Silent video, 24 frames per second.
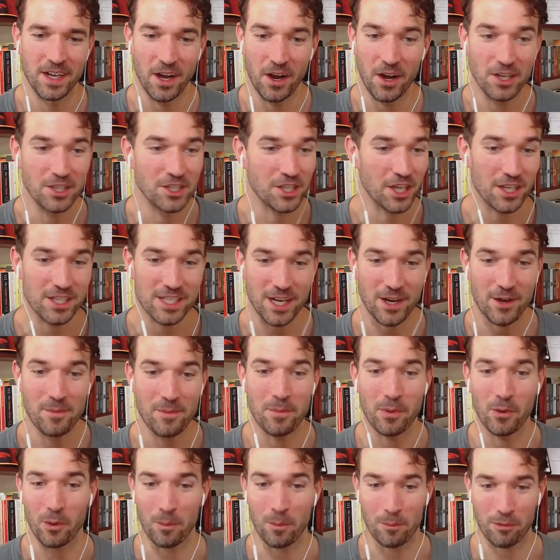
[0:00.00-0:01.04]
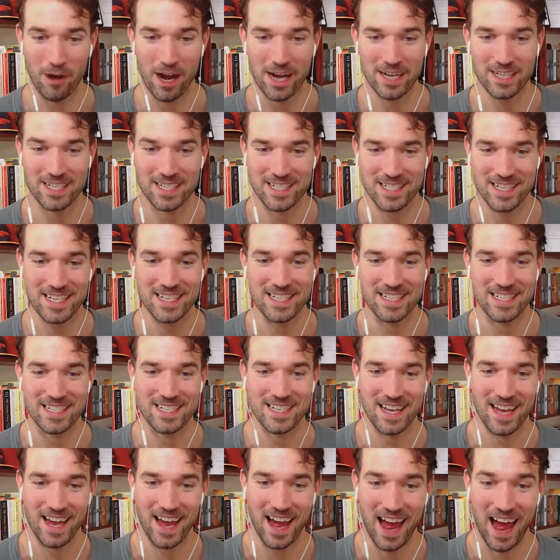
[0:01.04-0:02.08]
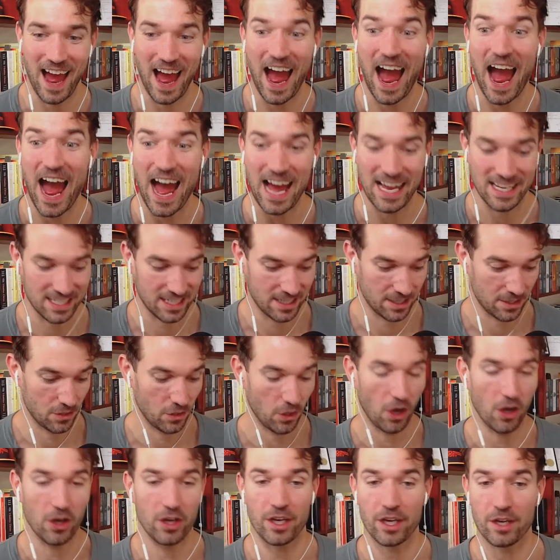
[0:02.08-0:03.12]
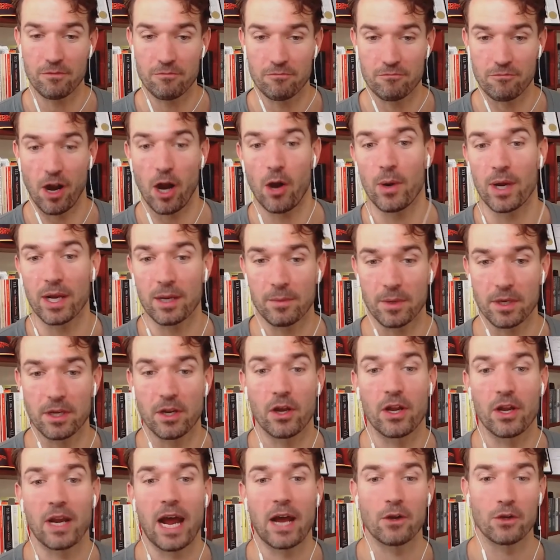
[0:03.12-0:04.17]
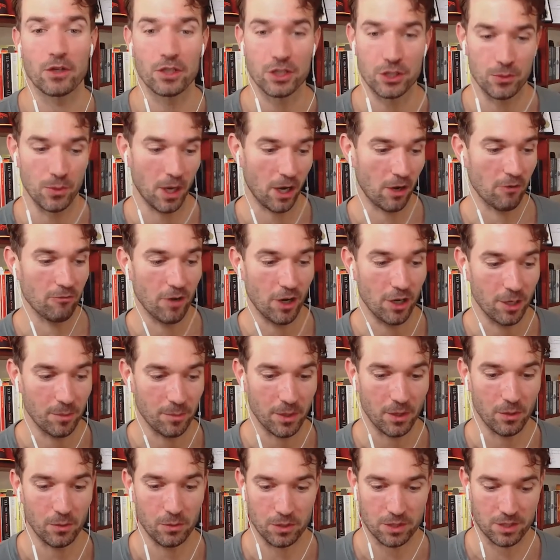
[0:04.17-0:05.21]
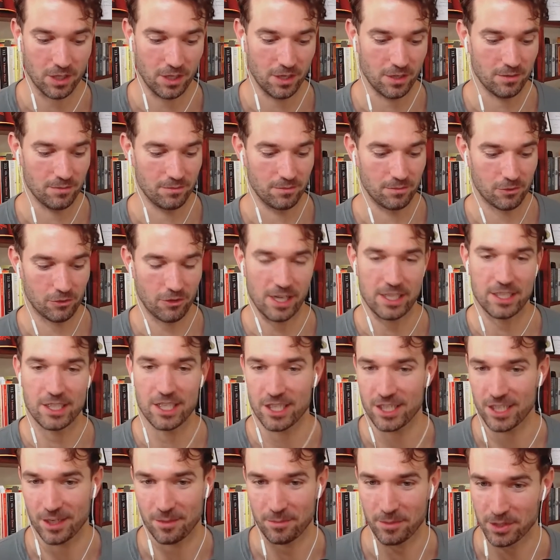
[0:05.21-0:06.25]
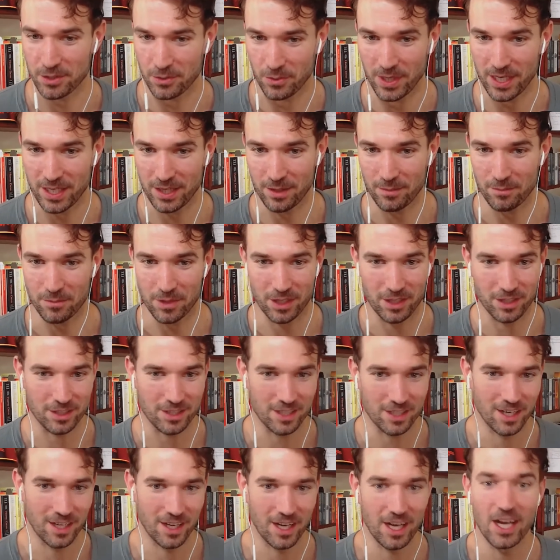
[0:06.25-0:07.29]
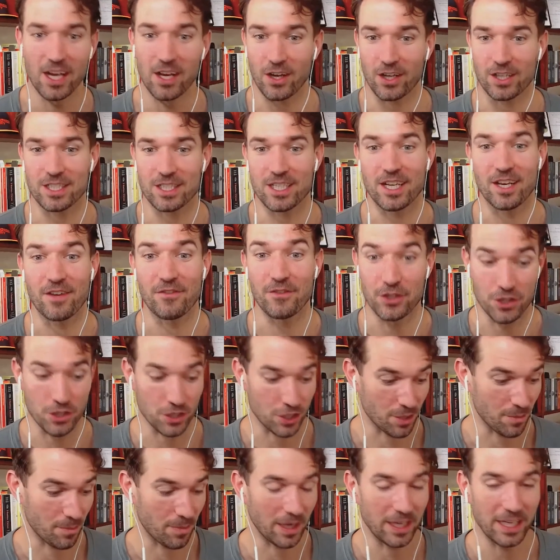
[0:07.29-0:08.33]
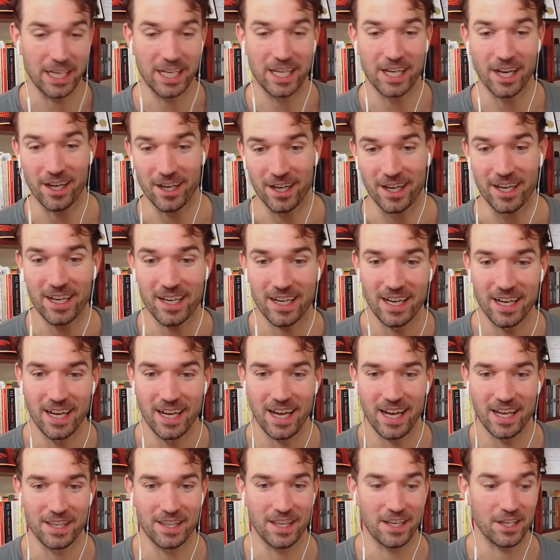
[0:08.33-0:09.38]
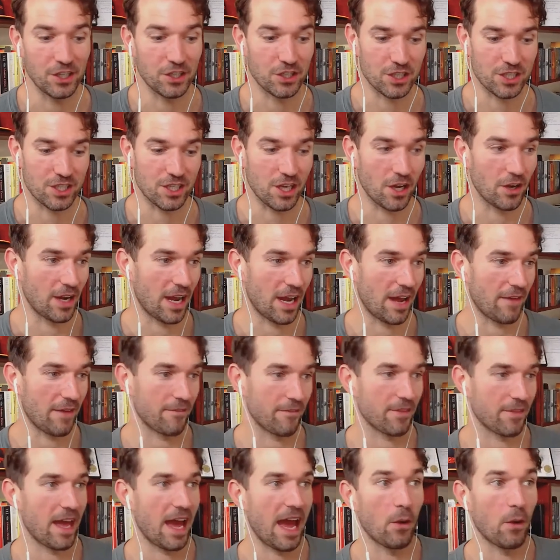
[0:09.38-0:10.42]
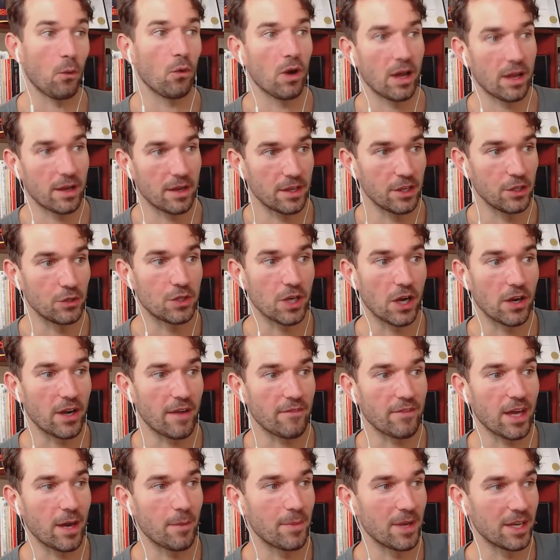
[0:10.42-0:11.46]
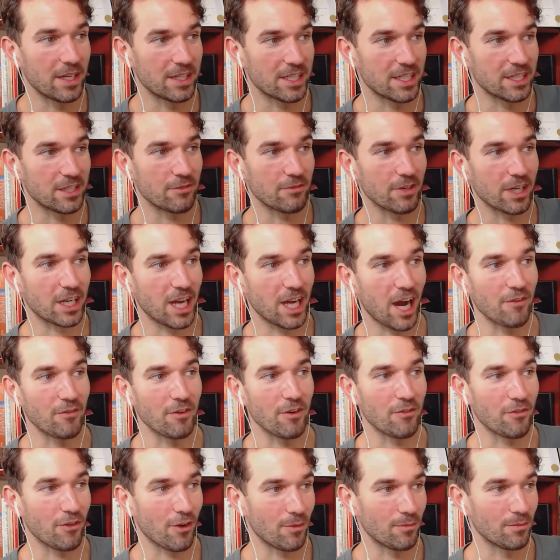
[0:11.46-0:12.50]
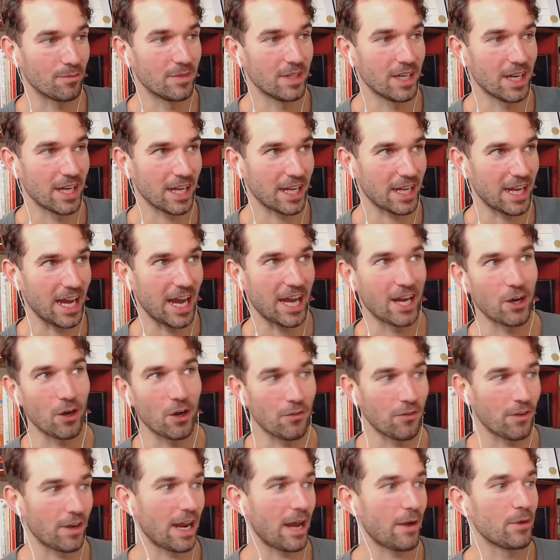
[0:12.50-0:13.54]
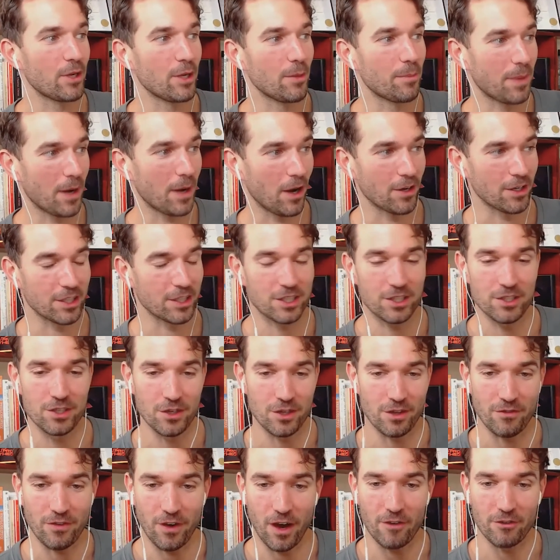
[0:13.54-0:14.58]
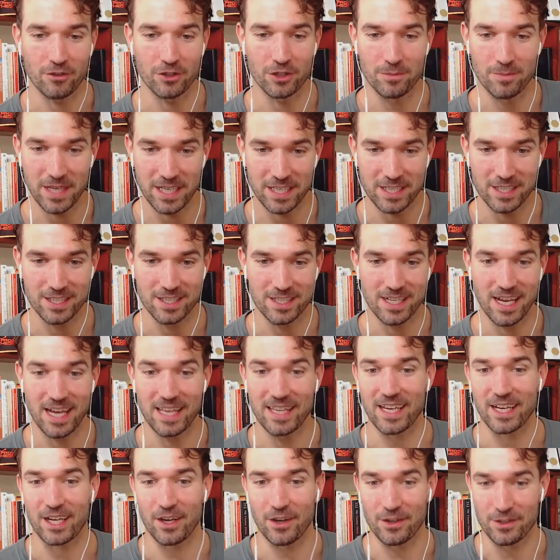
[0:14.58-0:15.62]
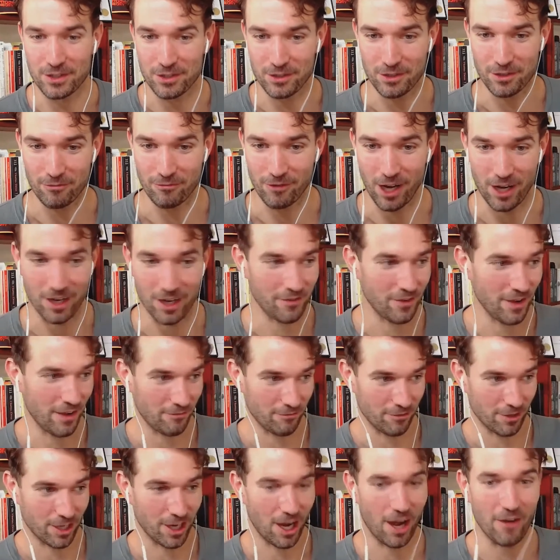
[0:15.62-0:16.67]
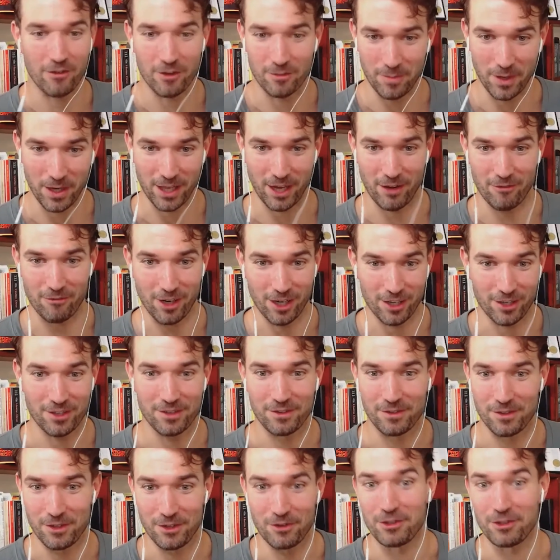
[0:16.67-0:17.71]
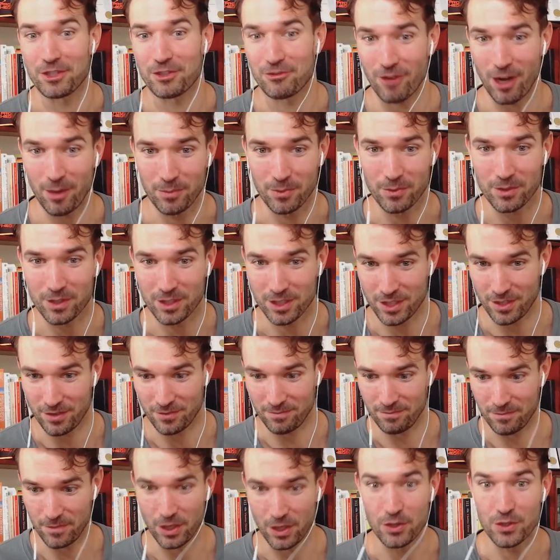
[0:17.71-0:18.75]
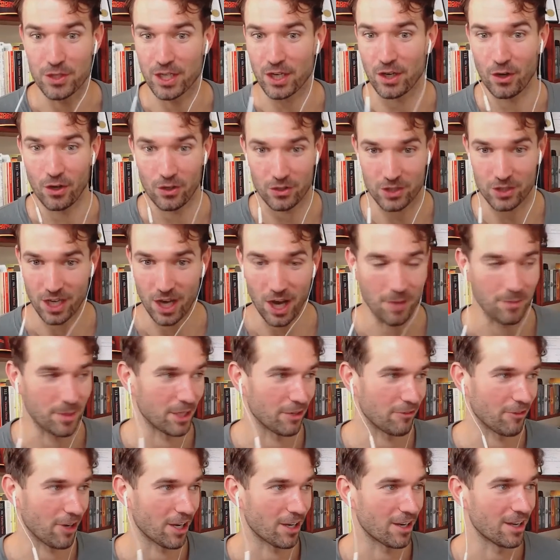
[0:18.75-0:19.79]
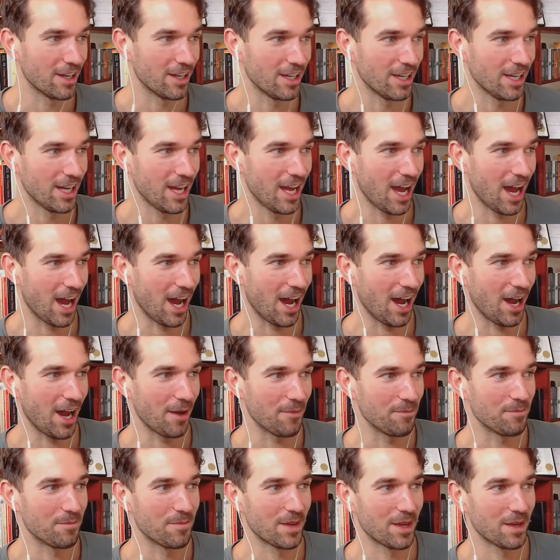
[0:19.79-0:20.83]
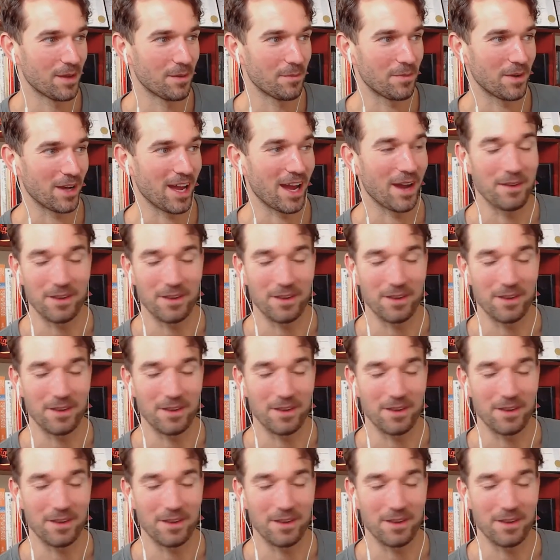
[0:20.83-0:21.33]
Well, it shows how important practice is at not only rowing, but knowing how good you are at running, but also transitioning between them. Because, like I said, if you just completely gun it, then you just don't have, or you don't have that ability to recover from getting off, allowing your partner to do the 500 meters and then going to the run. If you haven't recovered by that run, you're in trouble because you're losing a lot of time in the run. But yeah,